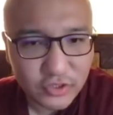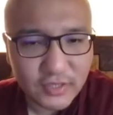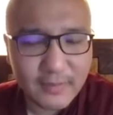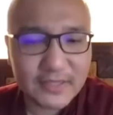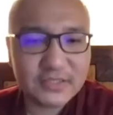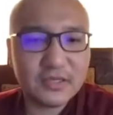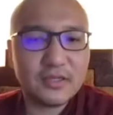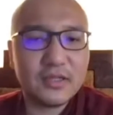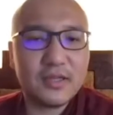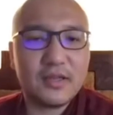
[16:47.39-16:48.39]
the
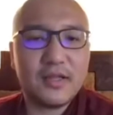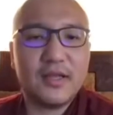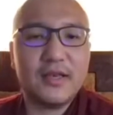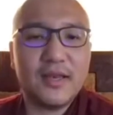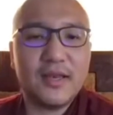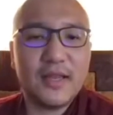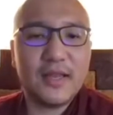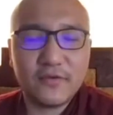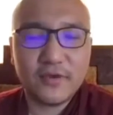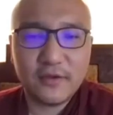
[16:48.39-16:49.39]
magical leg of